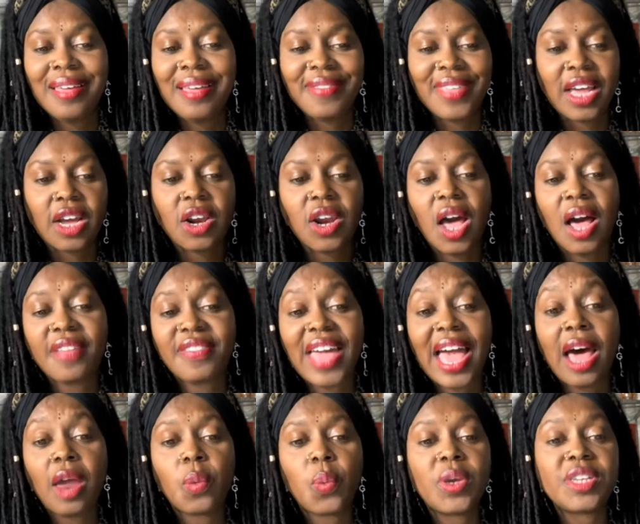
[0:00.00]
that
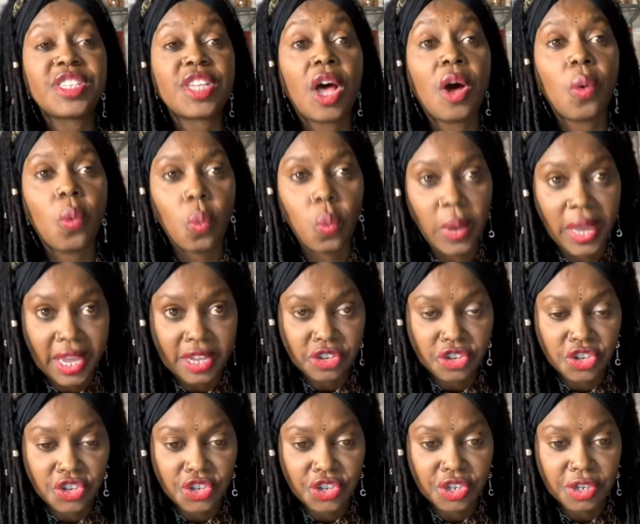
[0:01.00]
Clothilde was a
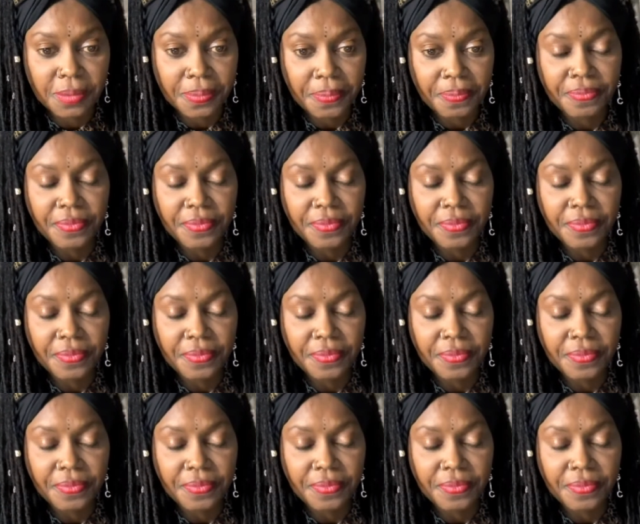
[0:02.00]
witch.